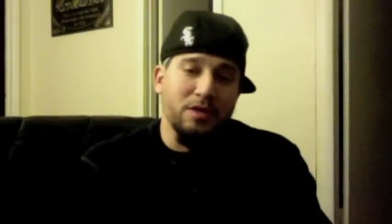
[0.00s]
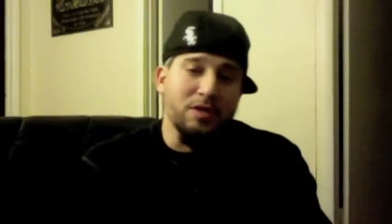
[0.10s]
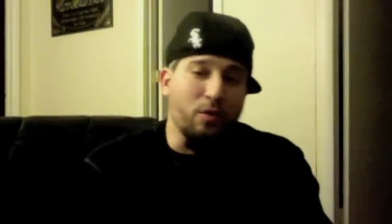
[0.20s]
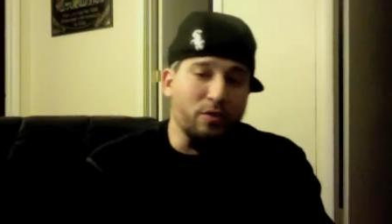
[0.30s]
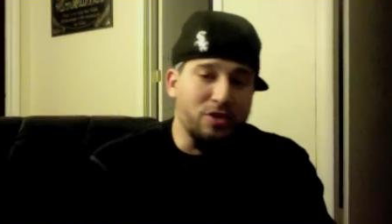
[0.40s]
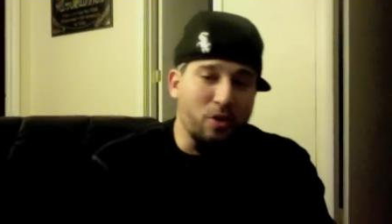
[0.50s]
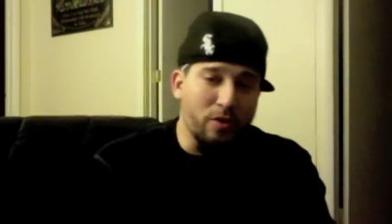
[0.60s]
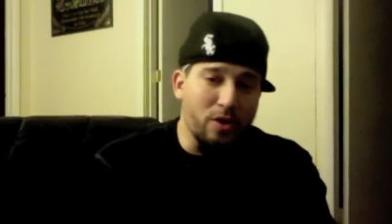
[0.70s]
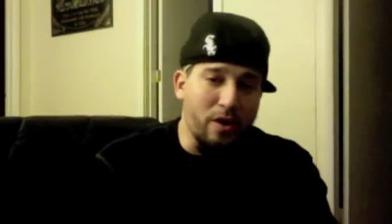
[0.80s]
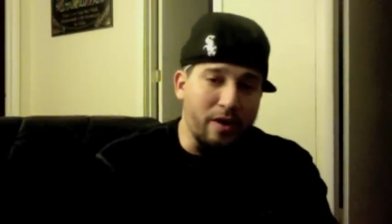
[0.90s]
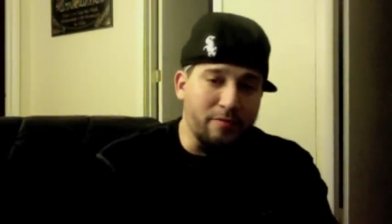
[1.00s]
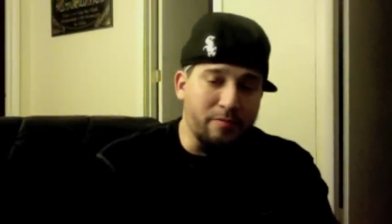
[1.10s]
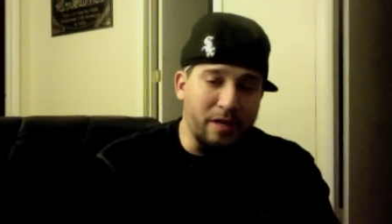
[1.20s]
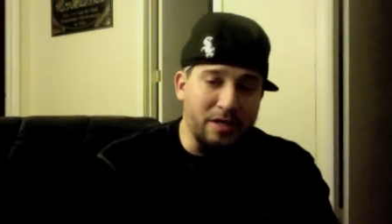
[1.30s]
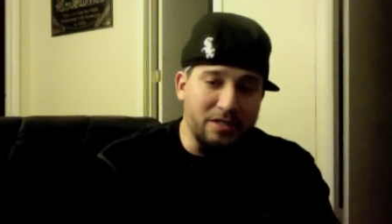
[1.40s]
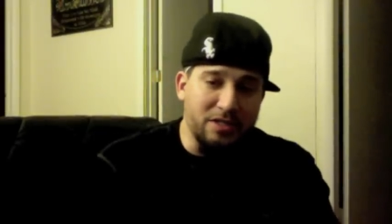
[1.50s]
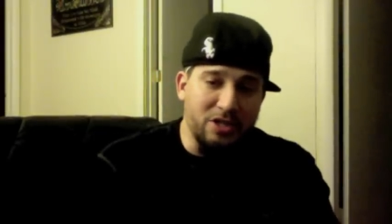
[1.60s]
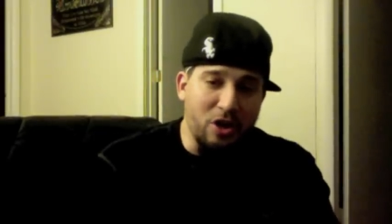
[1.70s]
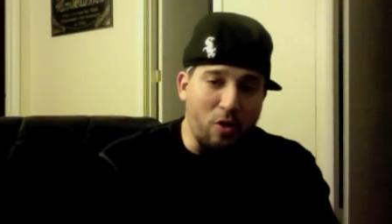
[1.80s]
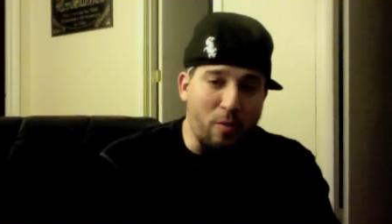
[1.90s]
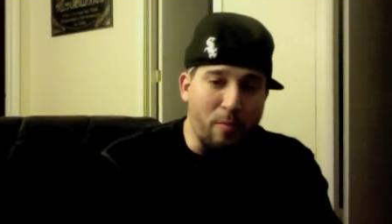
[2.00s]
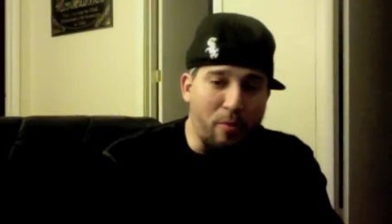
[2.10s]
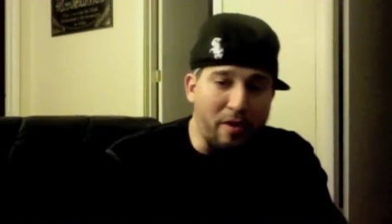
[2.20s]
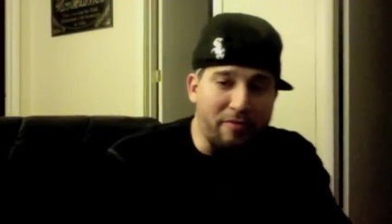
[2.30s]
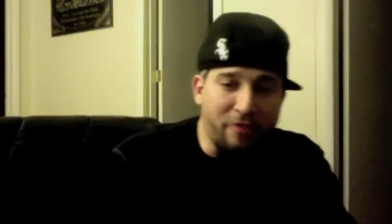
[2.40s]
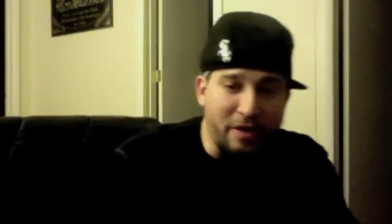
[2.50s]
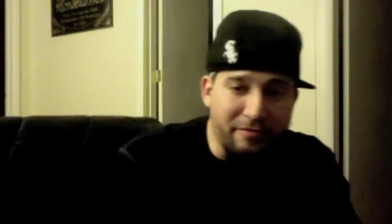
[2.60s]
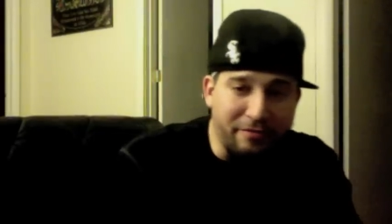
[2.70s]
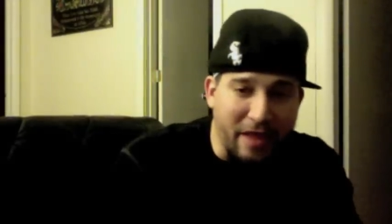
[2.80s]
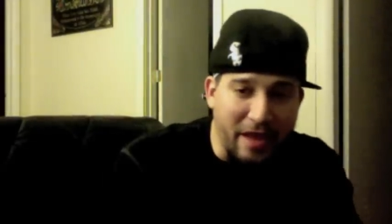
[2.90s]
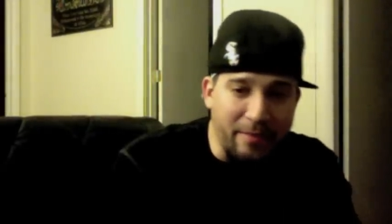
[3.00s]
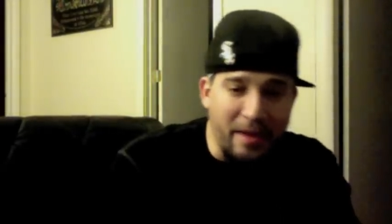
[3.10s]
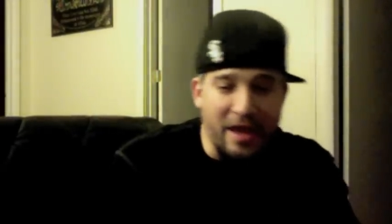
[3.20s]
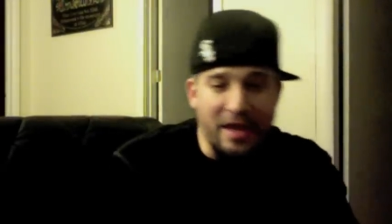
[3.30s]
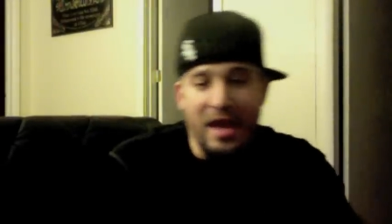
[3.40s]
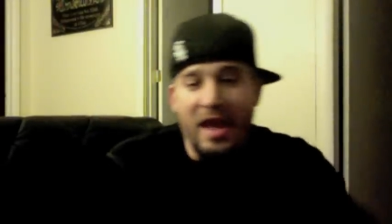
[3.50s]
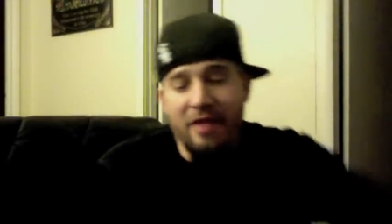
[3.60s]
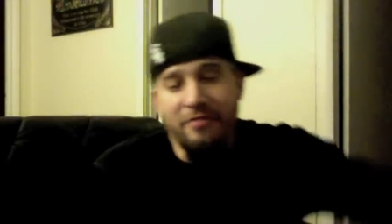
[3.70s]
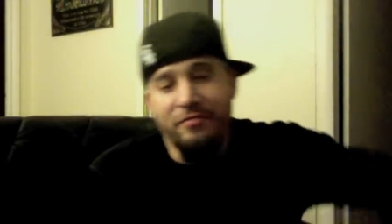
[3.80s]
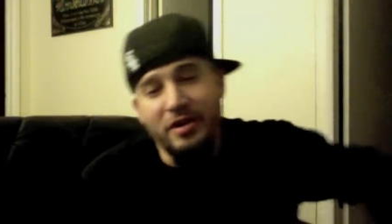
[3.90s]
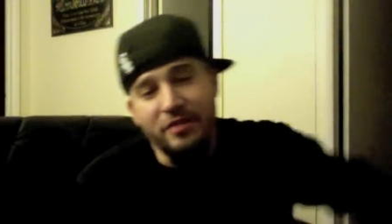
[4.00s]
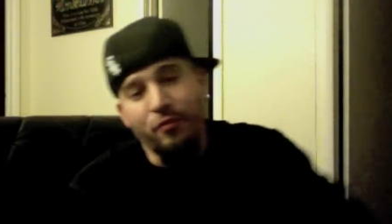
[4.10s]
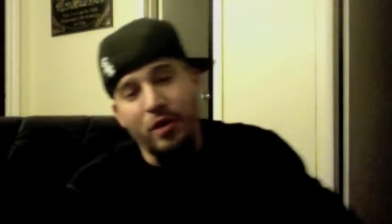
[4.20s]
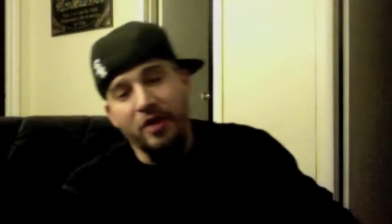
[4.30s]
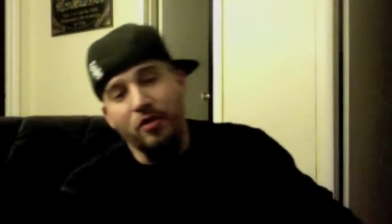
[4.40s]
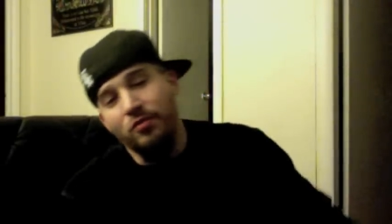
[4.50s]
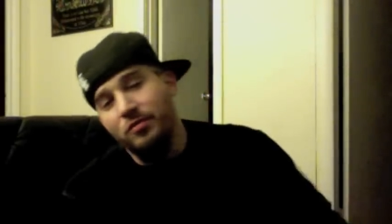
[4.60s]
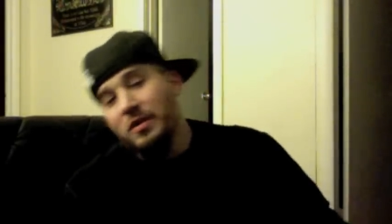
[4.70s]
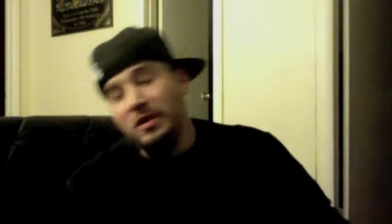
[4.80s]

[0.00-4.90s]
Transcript: Yo, what's going on, everybody? This is your homeboy Freddy Flame, aka Freddy Fuego.